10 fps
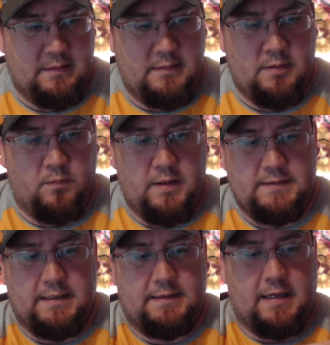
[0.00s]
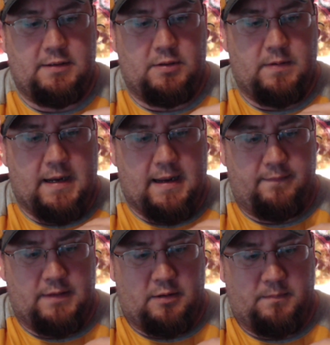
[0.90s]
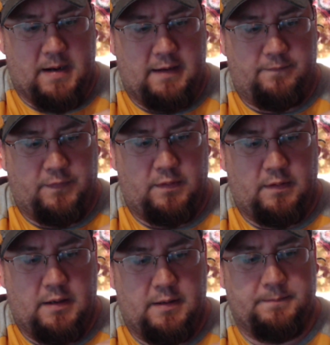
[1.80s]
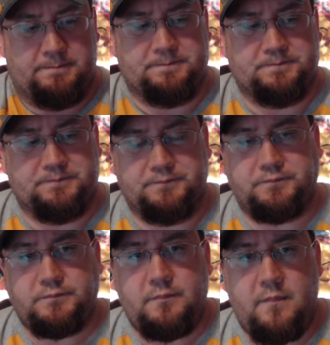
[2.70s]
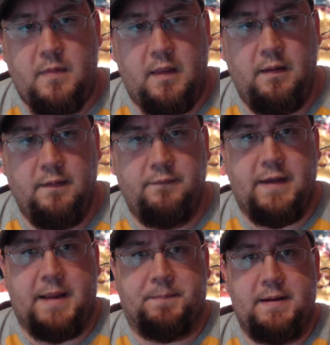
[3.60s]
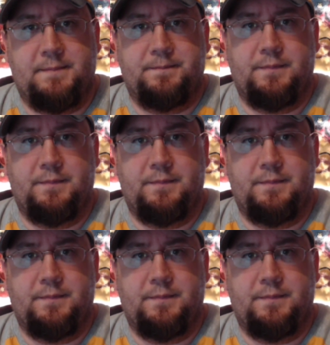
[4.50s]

the ones that they do have that are made for vaping.